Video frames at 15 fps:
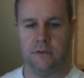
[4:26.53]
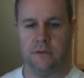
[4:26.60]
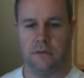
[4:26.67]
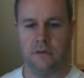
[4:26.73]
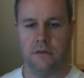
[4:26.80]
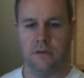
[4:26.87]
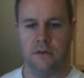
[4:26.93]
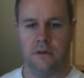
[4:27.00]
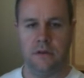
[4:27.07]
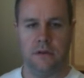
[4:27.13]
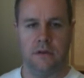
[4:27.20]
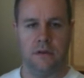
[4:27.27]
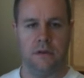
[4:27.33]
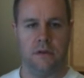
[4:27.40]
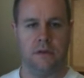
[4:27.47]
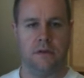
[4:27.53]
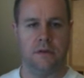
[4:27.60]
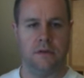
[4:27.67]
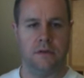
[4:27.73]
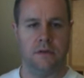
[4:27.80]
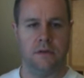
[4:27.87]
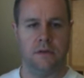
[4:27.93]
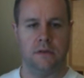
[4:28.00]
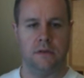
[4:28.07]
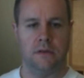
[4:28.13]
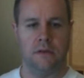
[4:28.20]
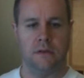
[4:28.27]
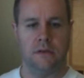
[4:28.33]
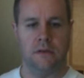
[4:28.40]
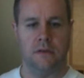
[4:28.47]

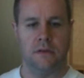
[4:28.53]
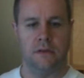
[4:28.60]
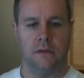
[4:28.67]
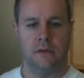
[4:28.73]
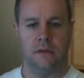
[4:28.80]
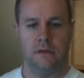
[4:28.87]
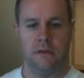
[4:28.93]
[no speech]